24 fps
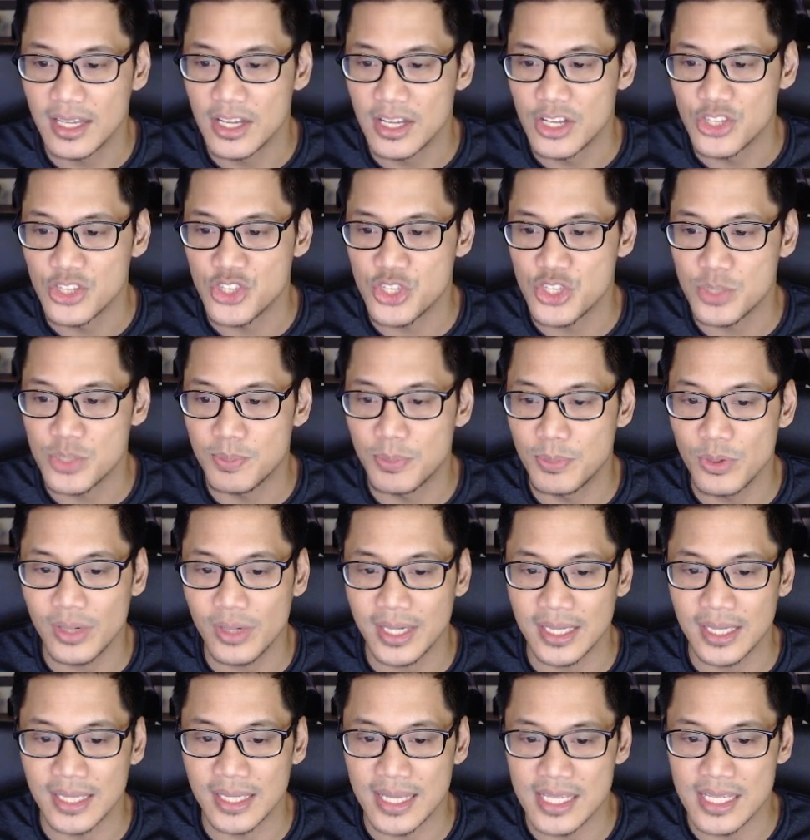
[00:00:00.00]

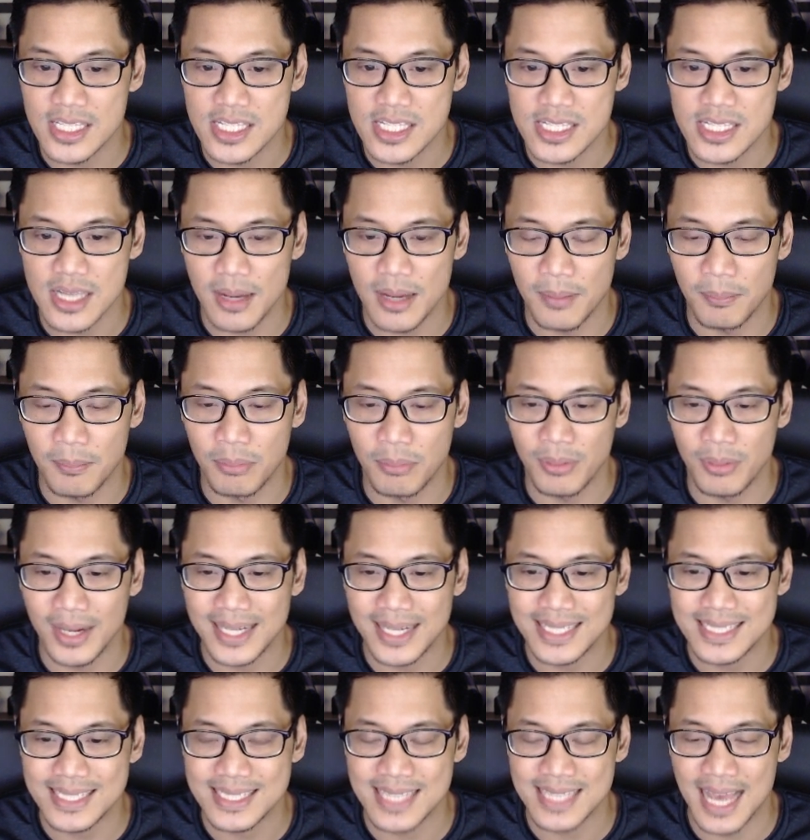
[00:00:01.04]
spookiness,
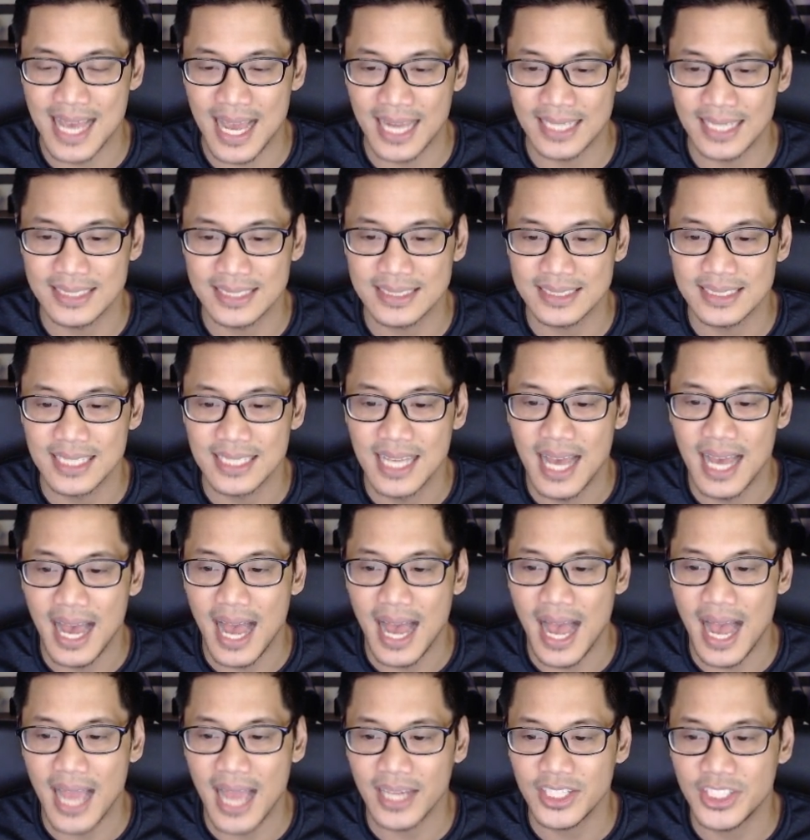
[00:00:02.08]
brain size,
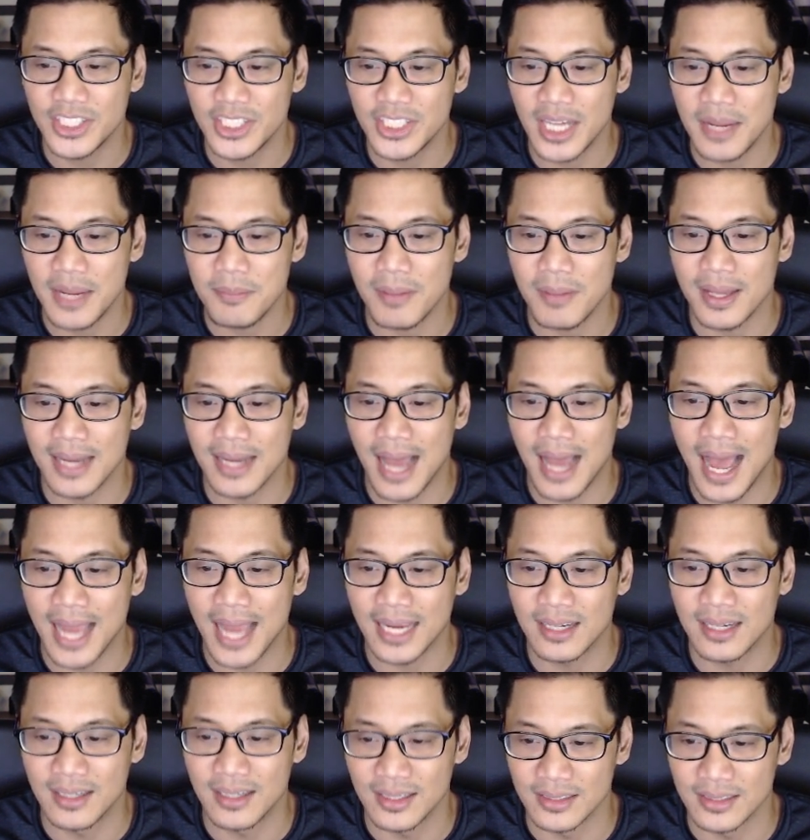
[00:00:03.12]
eye shape, and
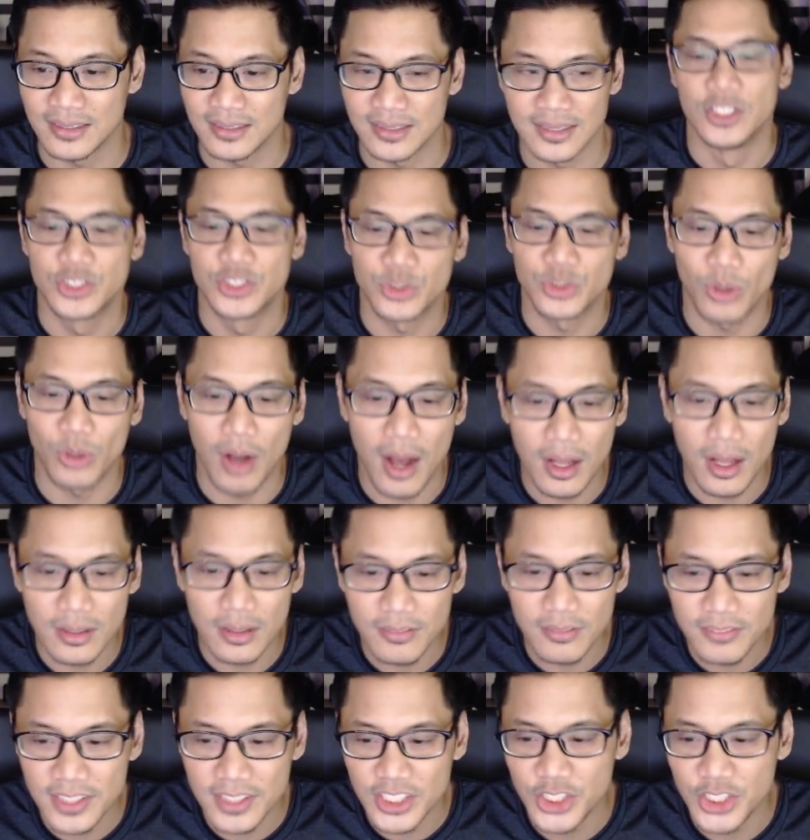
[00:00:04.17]
eye color. So all
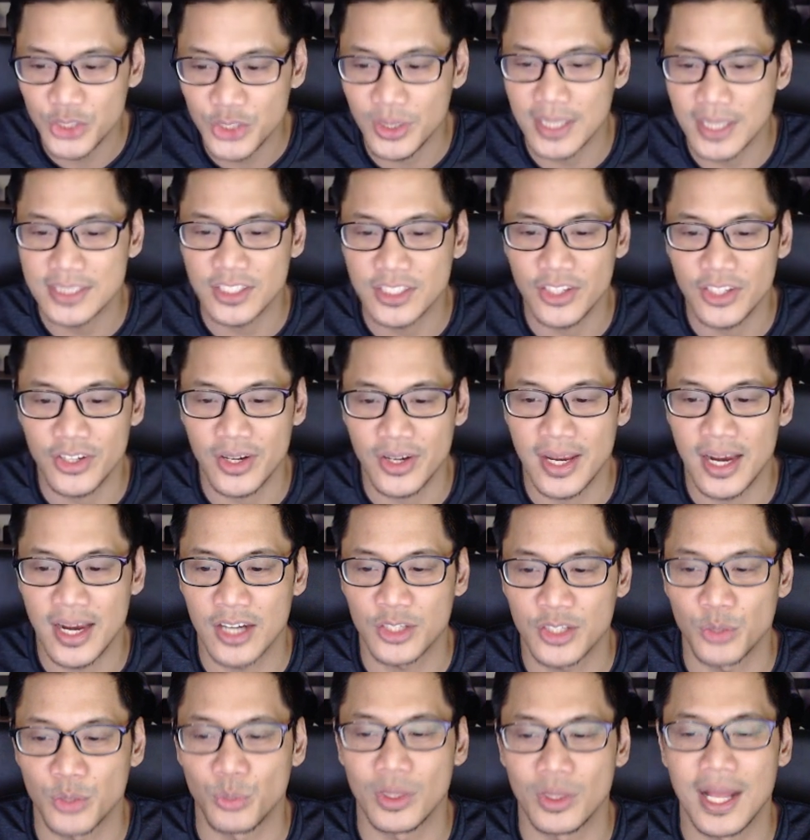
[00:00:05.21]
of these traits on your
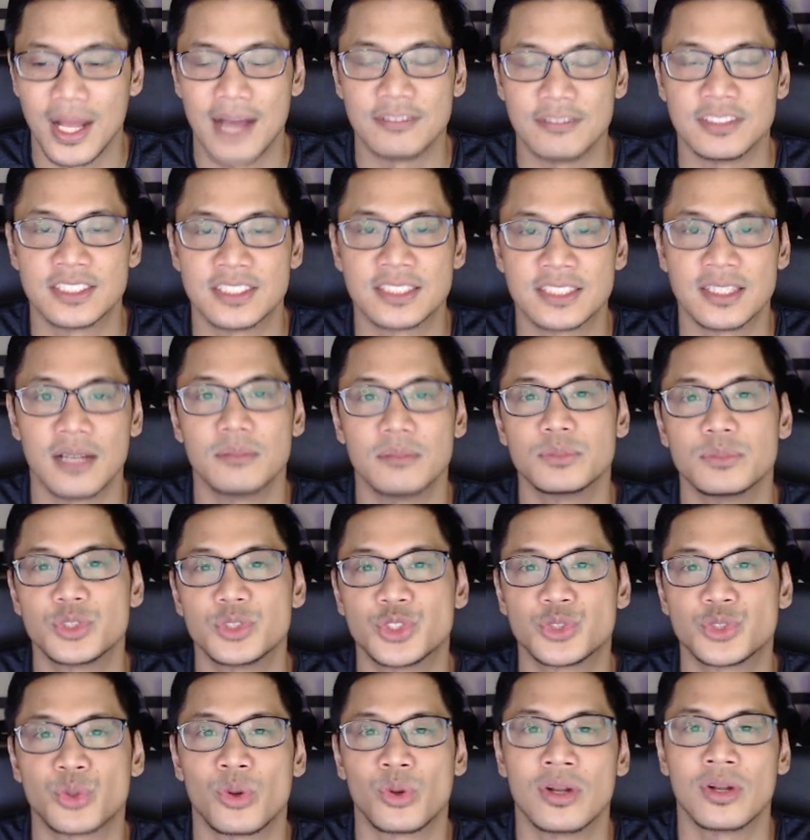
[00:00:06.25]
character will have some
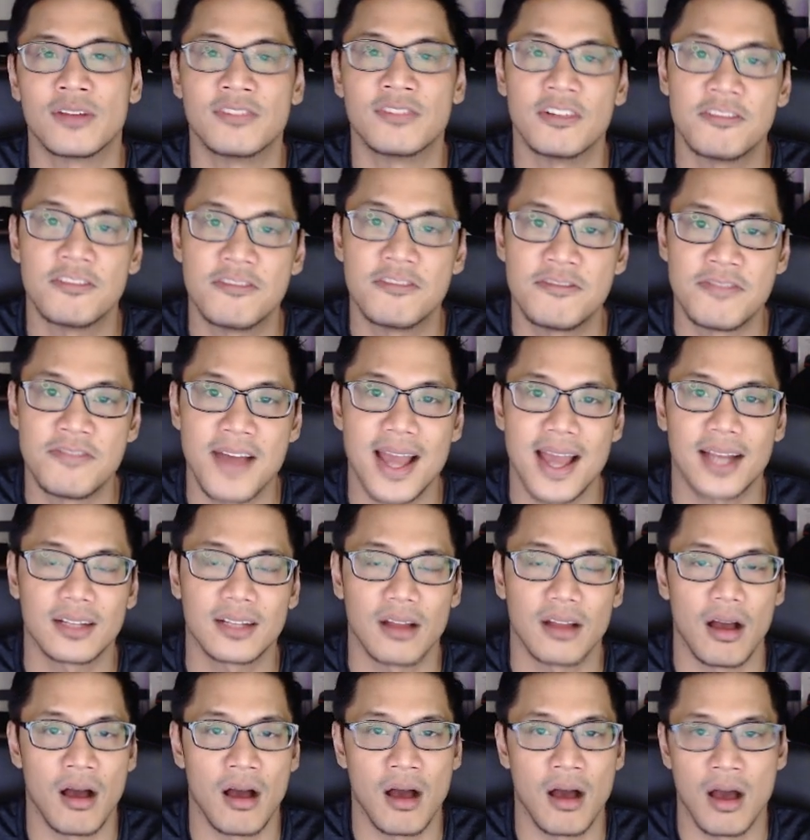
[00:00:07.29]
sort of
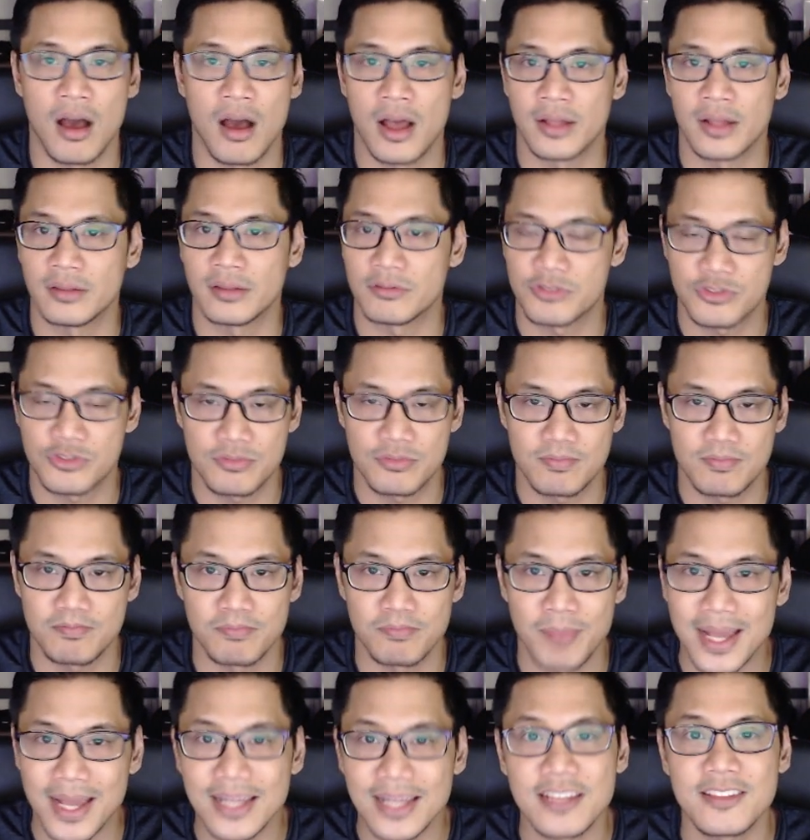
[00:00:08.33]
effect on
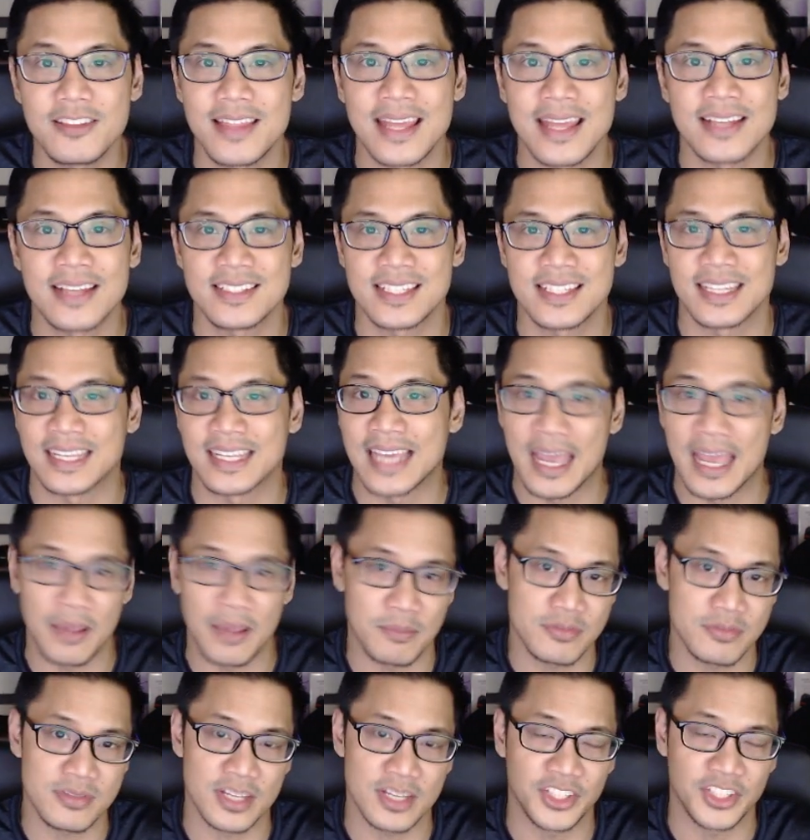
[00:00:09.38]
many things in the
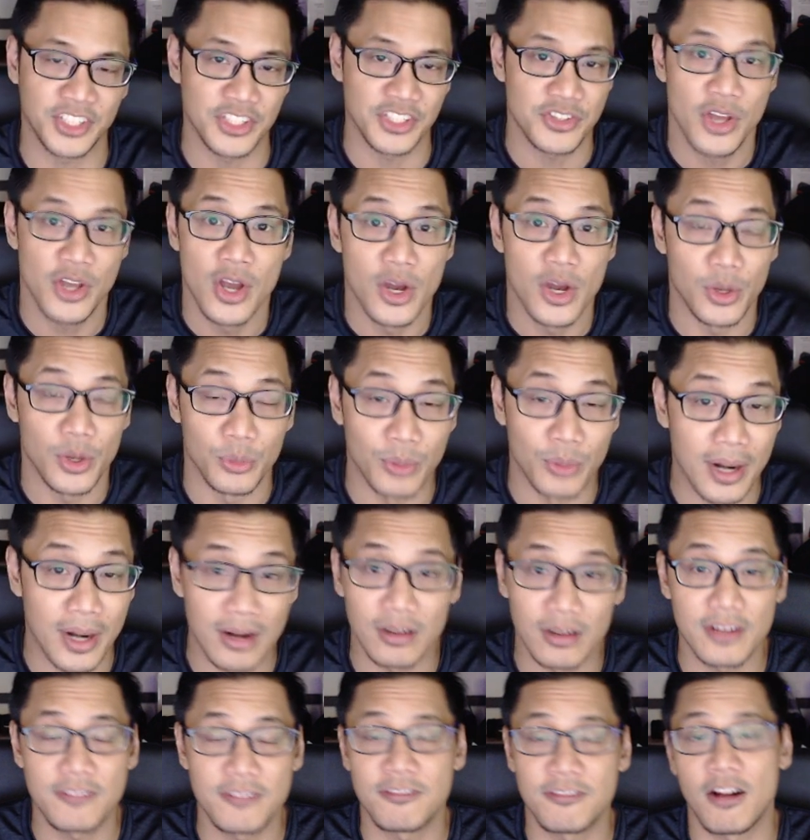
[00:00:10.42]
game, such as
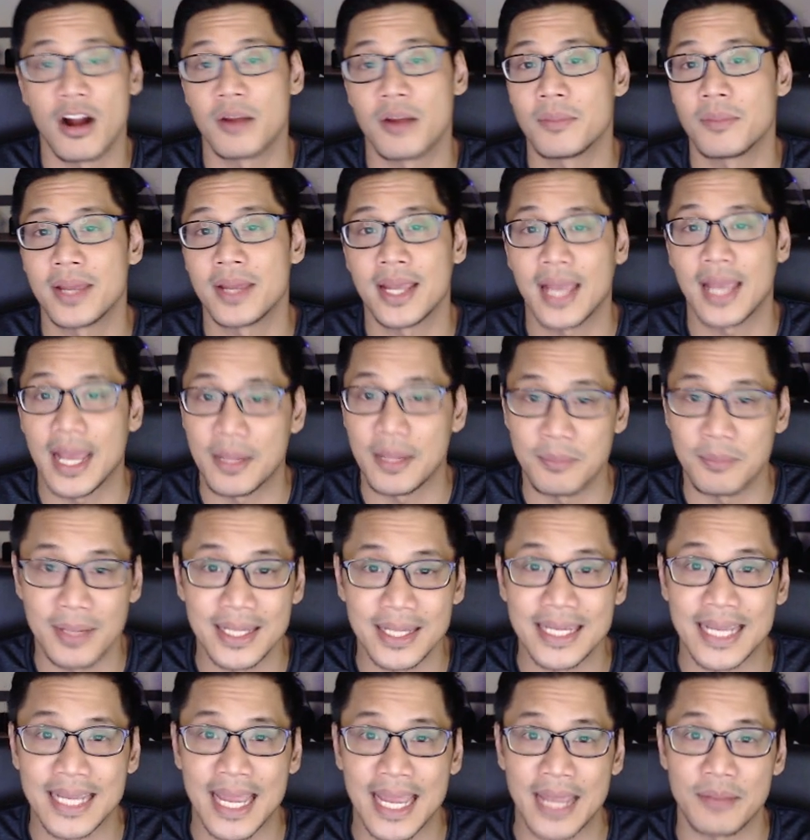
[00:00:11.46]
rarity farming and
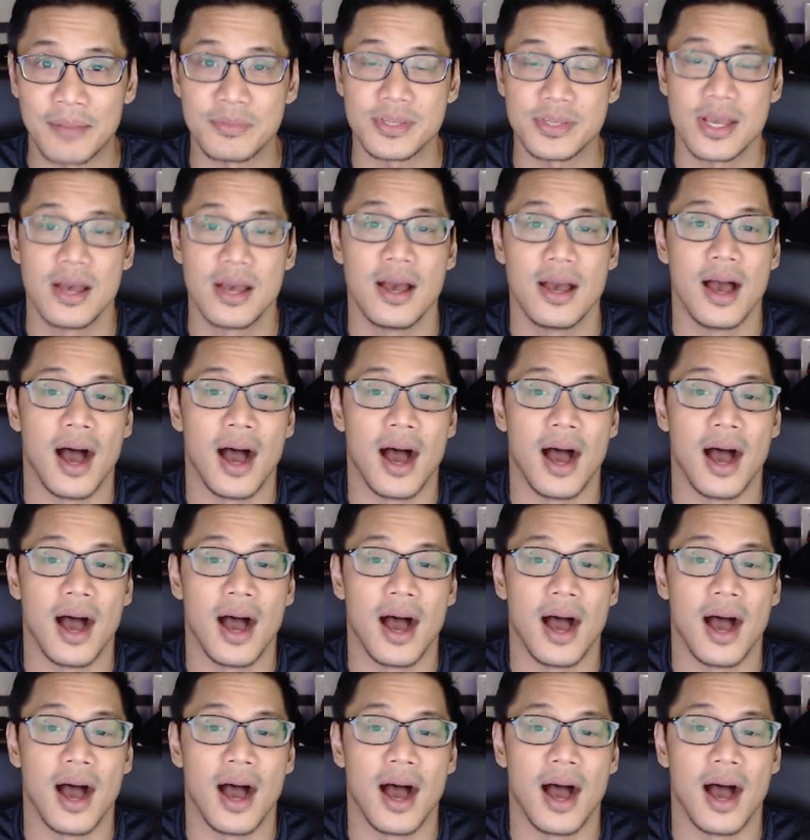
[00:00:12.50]
mini games.